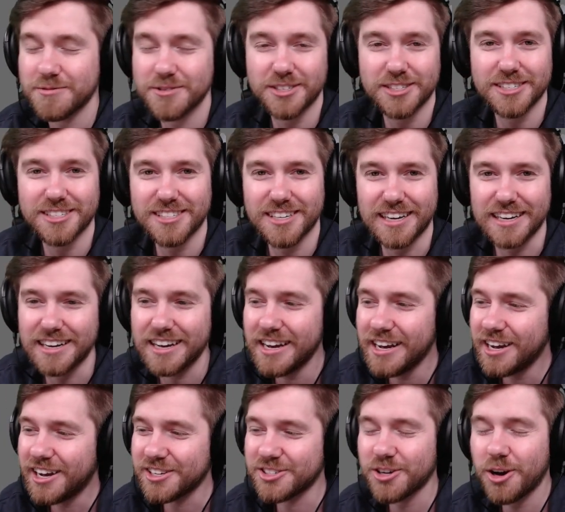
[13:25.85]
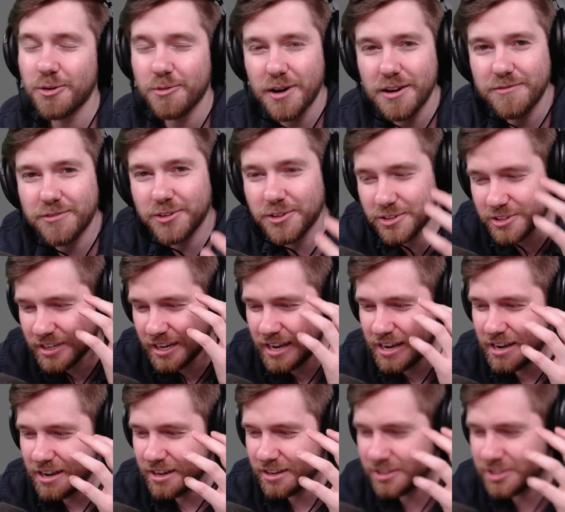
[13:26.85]
It's just like assault rifles
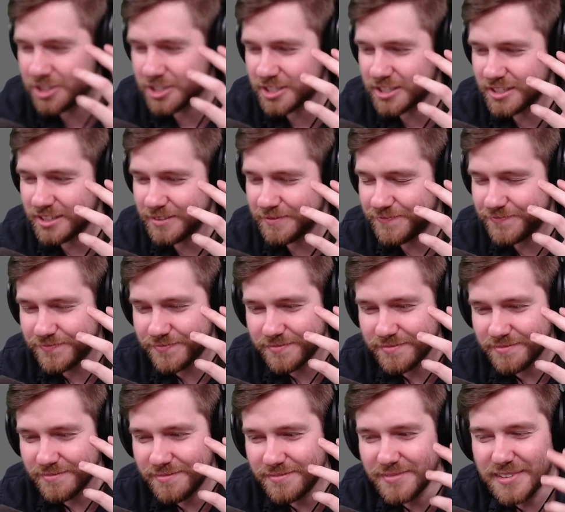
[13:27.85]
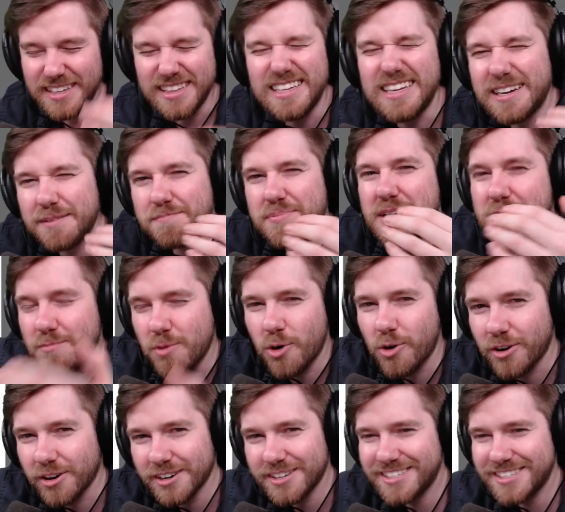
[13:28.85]
just need a bit more.